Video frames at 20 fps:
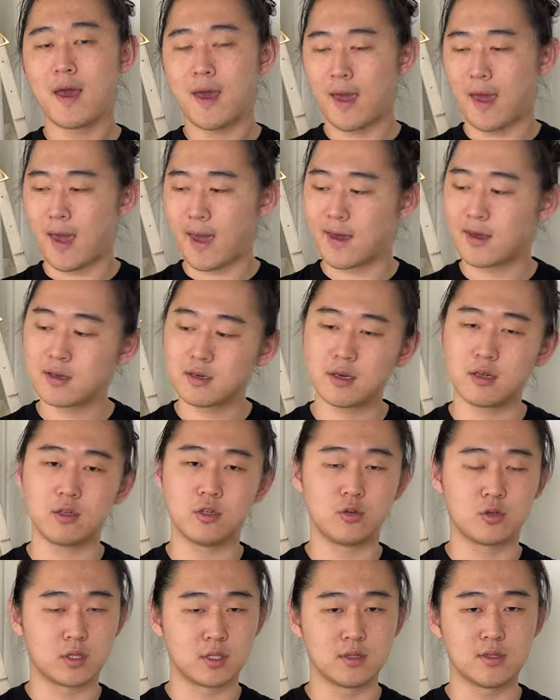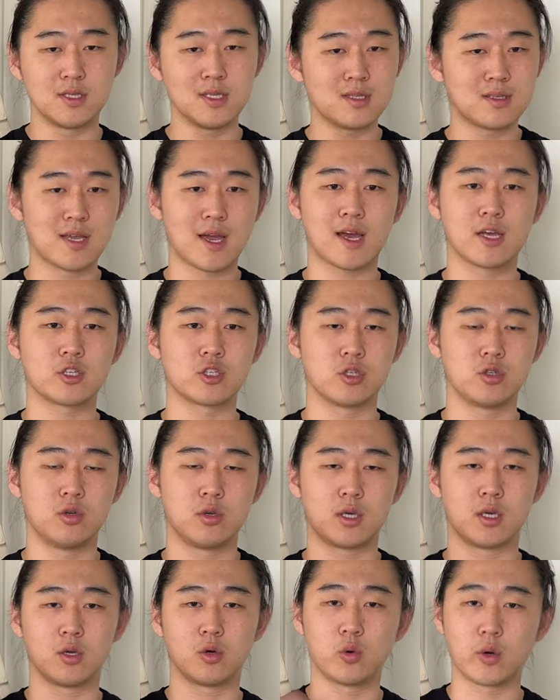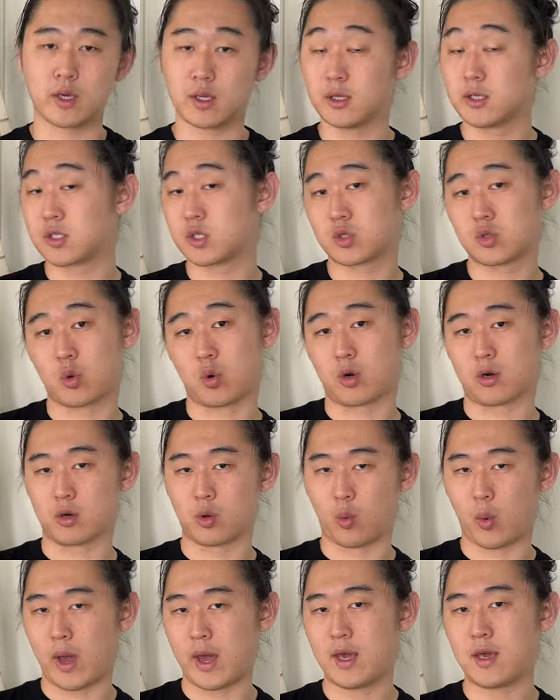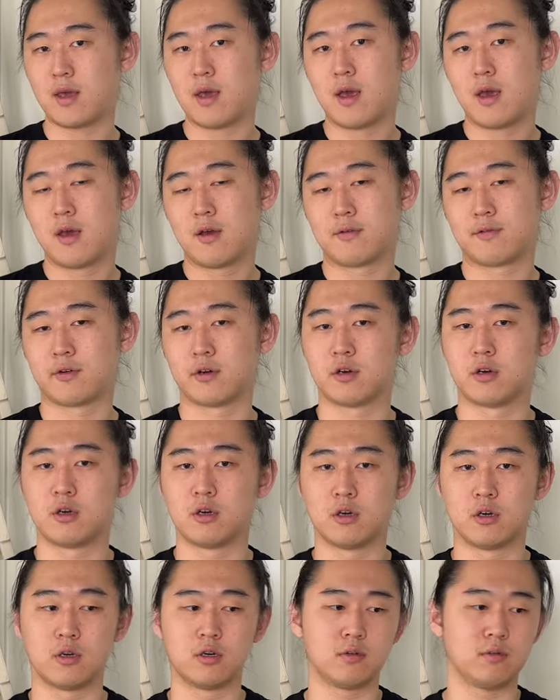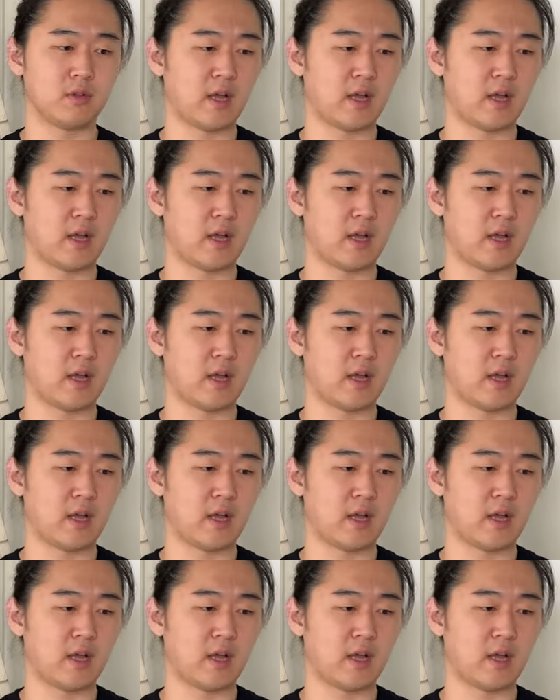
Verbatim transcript: and you can detach and you can quickly store it away for,